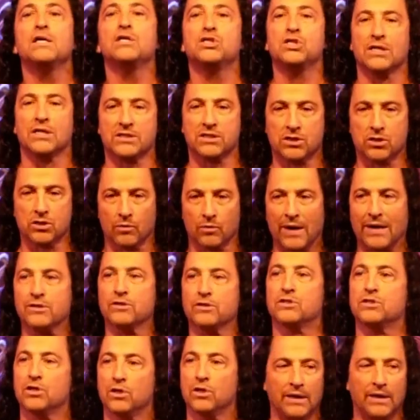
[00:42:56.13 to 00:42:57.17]
just surrender
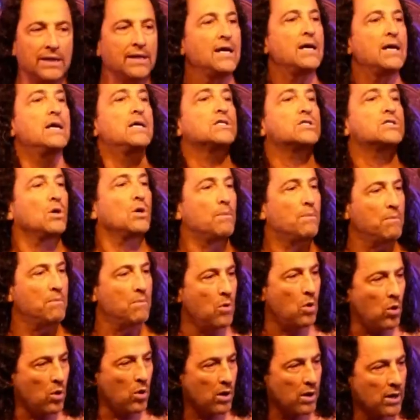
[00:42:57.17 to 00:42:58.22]
to it so
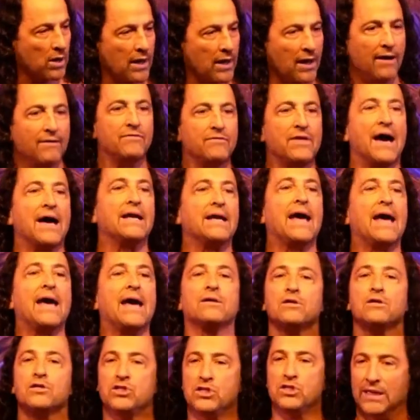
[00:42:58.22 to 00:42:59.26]
more of that
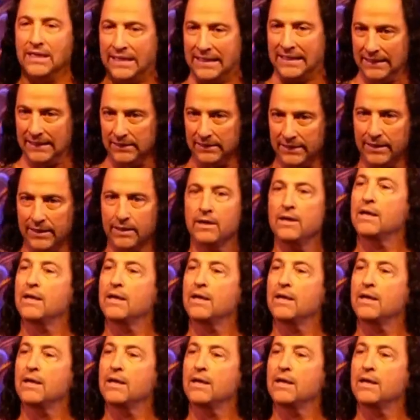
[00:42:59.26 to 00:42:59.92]
energy healing